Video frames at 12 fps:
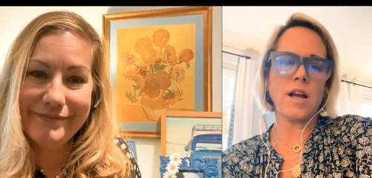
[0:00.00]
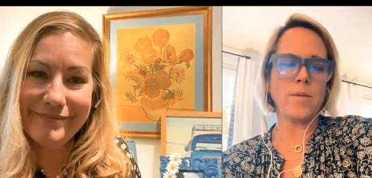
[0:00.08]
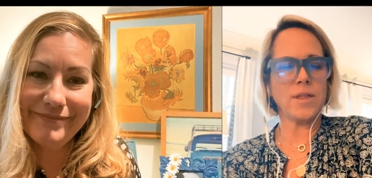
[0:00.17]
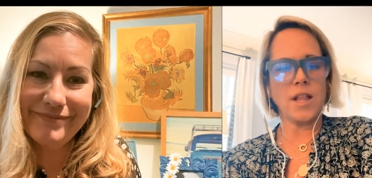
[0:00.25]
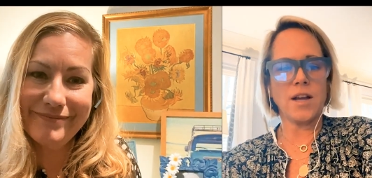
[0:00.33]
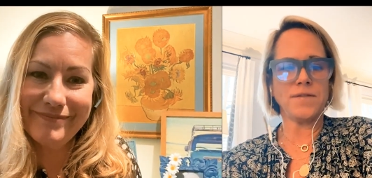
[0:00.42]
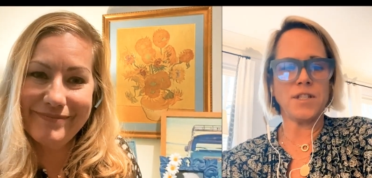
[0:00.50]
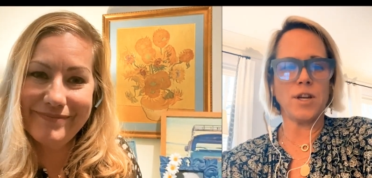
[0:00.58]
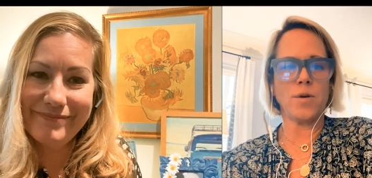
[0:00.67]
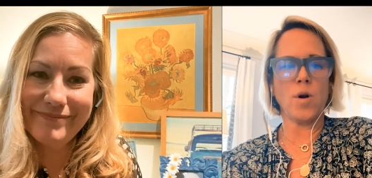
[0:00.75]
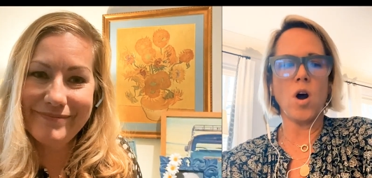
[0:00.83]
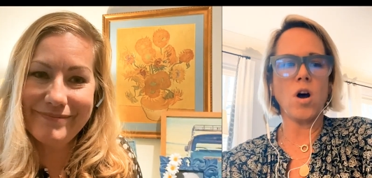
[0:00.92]
Speaker 1: I would love
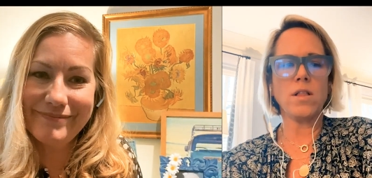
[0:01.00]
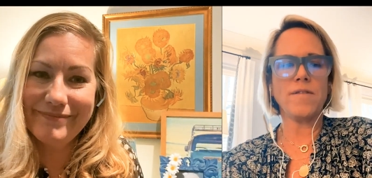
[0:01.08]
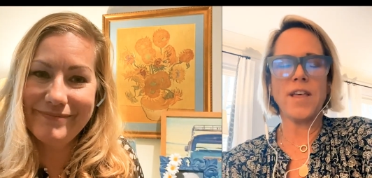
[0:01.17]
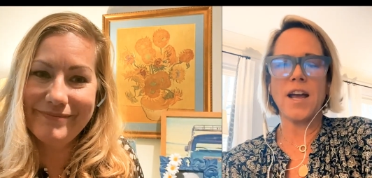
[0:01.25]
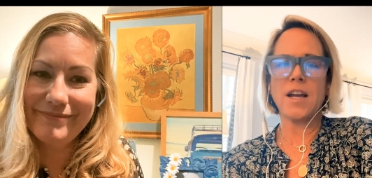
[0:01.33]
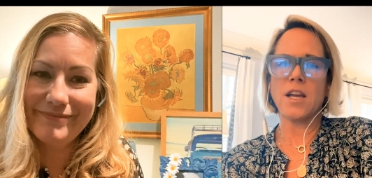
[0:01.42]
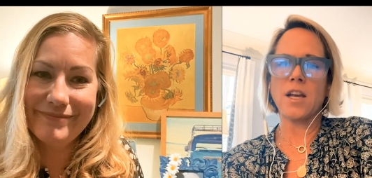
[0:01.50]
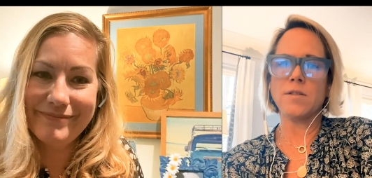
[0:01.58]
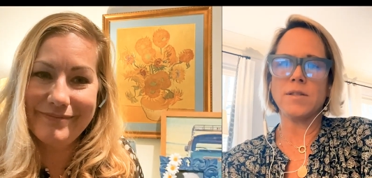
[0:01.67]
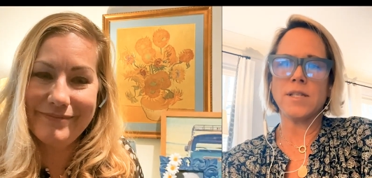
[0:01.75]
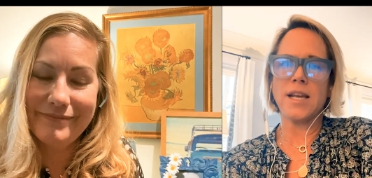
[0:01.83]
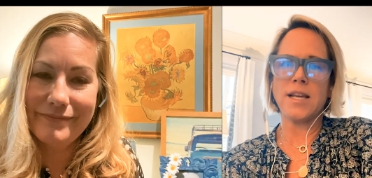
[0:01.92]
to. All of that
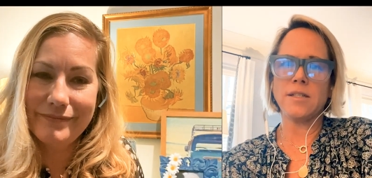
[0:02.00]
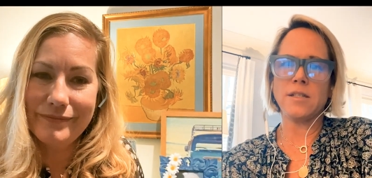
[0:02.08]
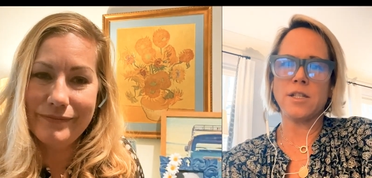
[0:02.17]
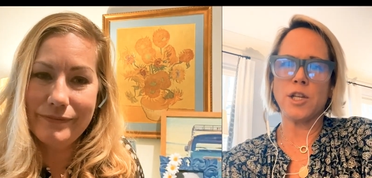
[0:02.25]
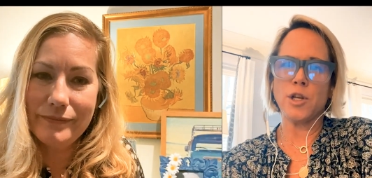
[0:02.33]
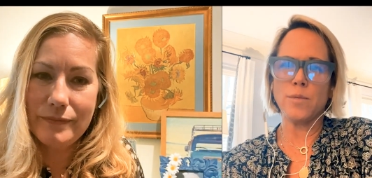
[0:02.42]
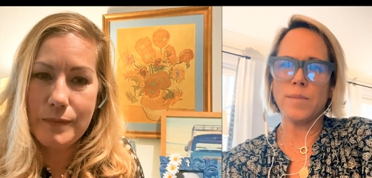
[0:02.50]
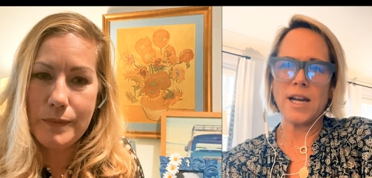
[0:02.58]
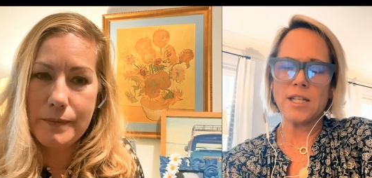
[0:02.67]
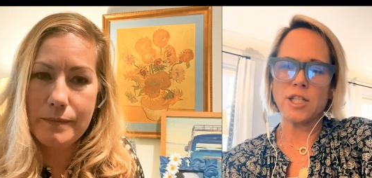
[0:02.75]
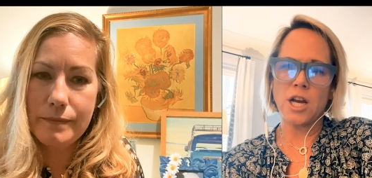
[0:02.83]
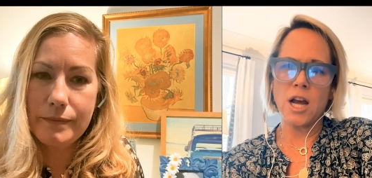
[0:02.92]
goes into
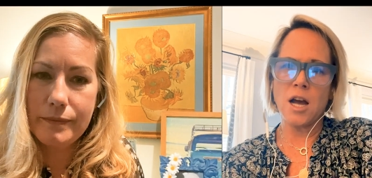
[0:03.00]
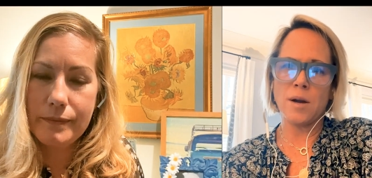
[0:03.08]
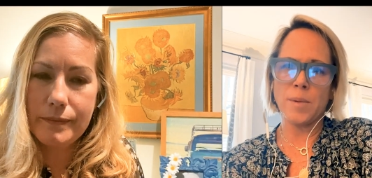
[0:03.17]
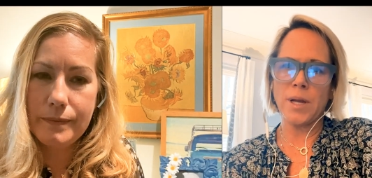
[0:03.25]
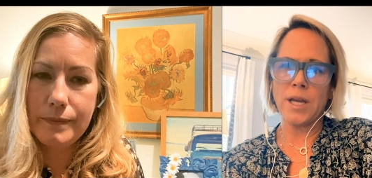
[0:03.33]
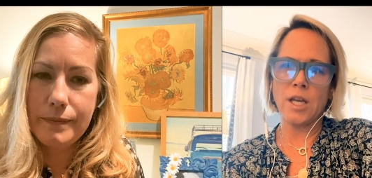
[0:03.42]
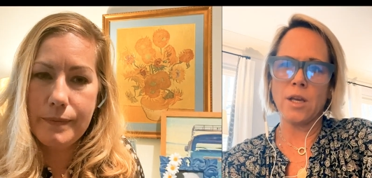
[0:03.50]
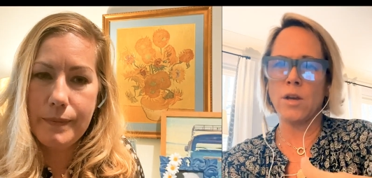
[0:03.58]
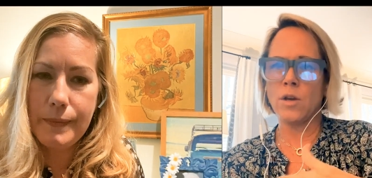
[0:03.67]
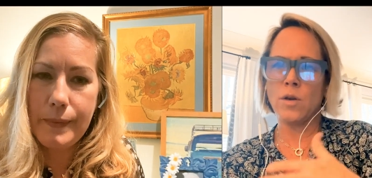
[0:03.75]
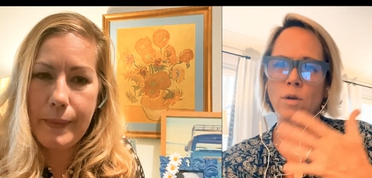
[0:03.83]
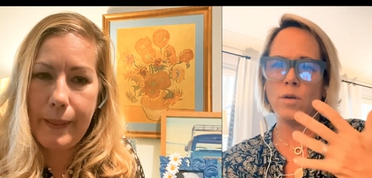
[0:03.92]
my job, like you,
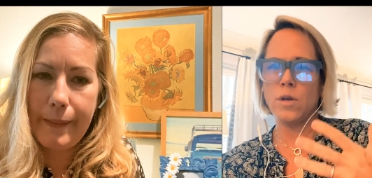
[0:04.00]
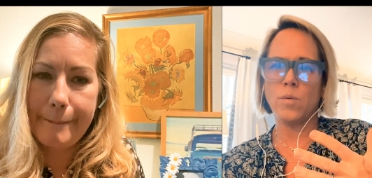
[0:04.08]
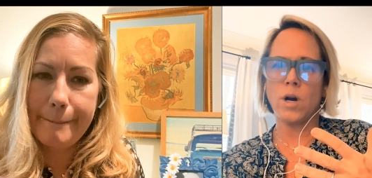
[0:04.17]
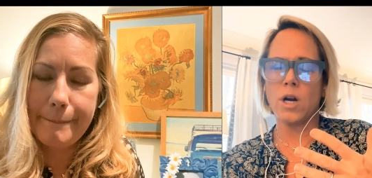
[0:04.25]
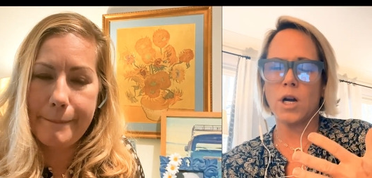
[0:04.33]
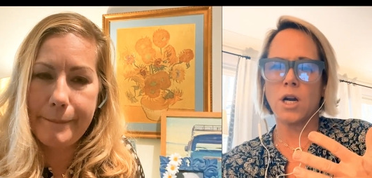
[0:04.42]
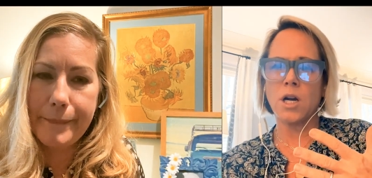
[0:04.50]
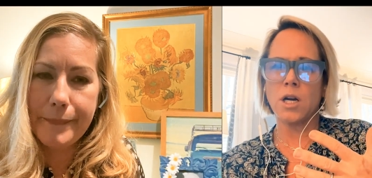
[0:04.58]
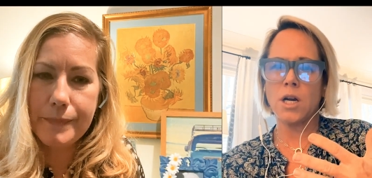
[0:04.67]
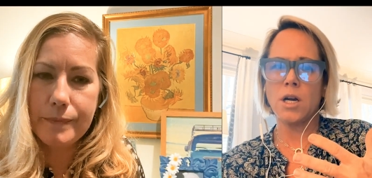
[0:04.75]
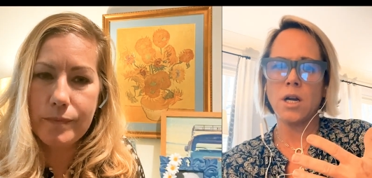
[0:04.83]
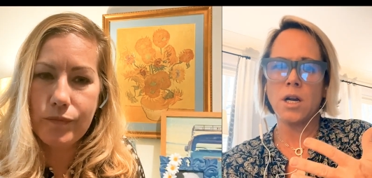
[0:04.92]
who you are.